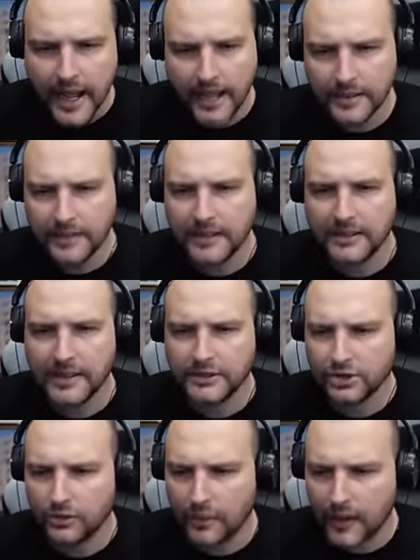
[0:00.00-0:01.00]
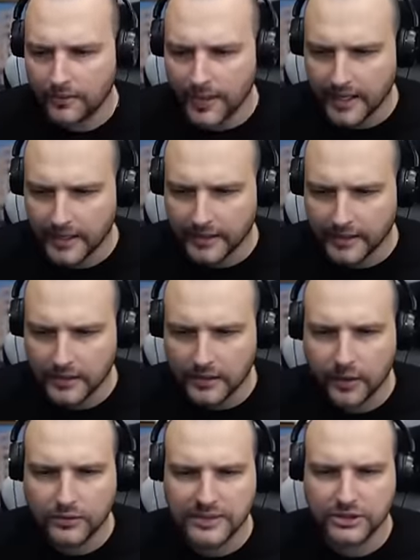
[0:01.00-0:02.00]
And the main reason why we are getting
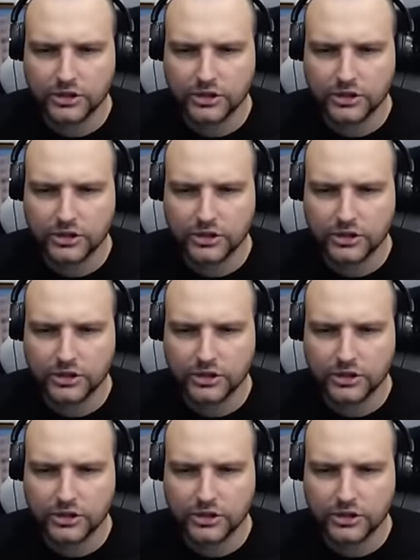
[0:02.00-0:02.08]
closer,